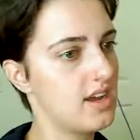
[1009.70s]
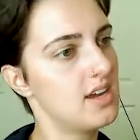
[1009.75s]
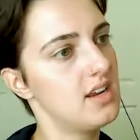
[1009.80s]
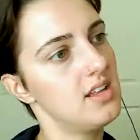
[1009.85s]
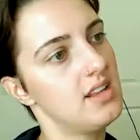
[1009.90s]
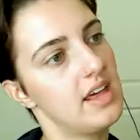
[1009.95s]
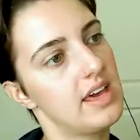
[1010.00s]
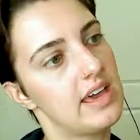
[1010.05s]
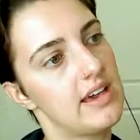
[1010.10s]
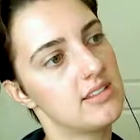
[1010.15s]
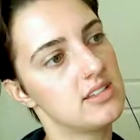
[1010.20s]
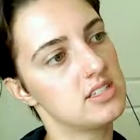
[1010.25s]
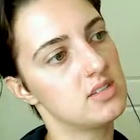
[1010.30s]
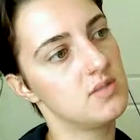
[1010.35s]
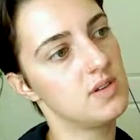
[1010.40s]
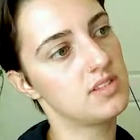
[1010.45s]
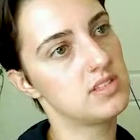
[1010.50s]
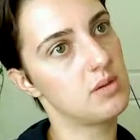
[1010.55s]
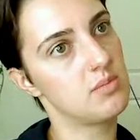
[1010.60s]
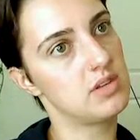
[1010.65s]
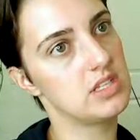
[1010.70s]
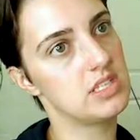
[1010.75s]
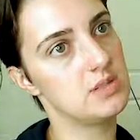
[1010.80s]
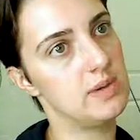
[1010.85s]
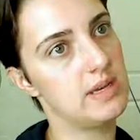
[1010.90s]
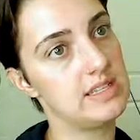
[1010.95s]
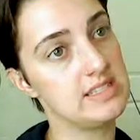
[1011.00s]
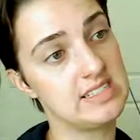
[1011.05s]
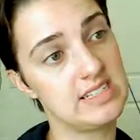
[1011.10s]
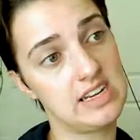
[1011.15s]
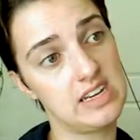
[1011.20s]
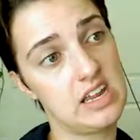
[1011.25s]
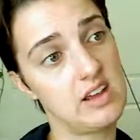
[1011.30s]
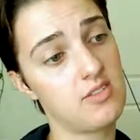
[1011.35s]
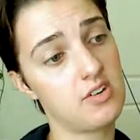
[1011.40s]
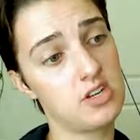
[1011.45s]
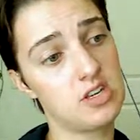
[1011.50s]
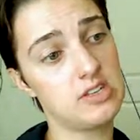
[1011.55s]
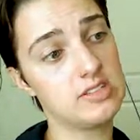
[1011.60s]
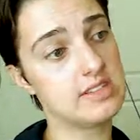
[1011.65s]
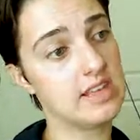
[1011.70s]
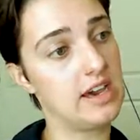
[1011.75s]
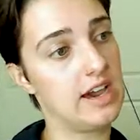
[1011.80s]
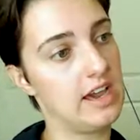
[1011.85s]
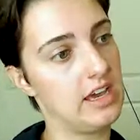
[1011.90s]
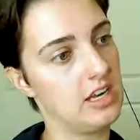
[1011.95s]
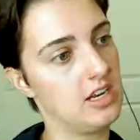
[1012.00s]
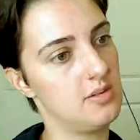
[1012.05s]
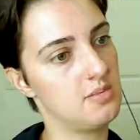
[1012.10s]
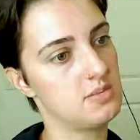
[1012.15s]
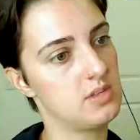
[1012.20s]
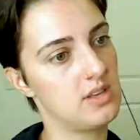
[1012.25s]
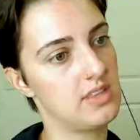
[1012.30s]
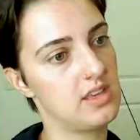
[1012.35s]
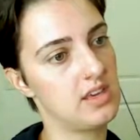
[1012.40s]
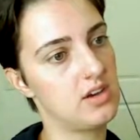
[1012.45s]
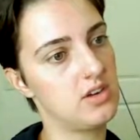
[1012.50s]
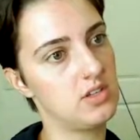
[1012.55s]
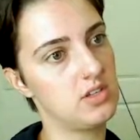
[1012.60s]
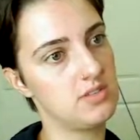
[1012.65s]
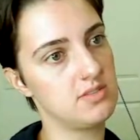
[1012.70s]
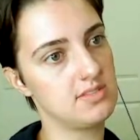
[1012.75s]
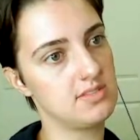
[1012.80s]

of like how this fills up the space, and I never use that item, so I think I'll use